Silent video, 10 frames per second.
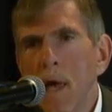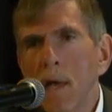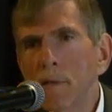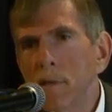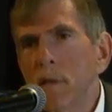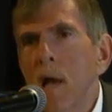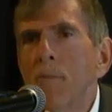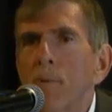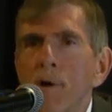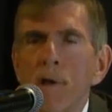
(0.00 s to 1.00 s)
had to
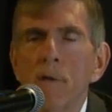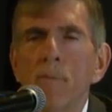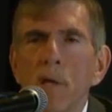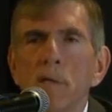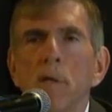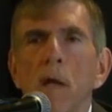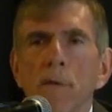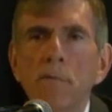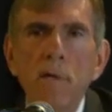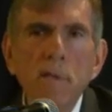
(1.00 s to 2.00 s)
stop working based on
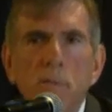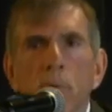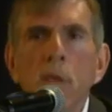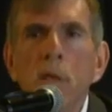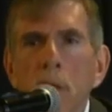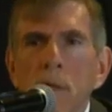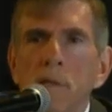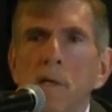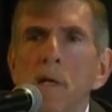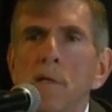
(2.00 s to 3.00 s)
their disability
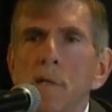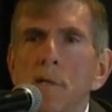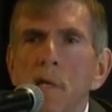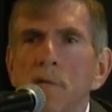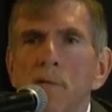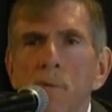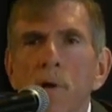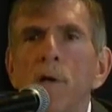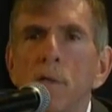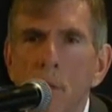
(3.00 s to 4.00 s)
as an unsuccessful
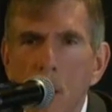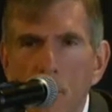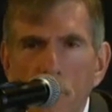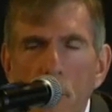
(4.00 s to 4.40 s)
work attempt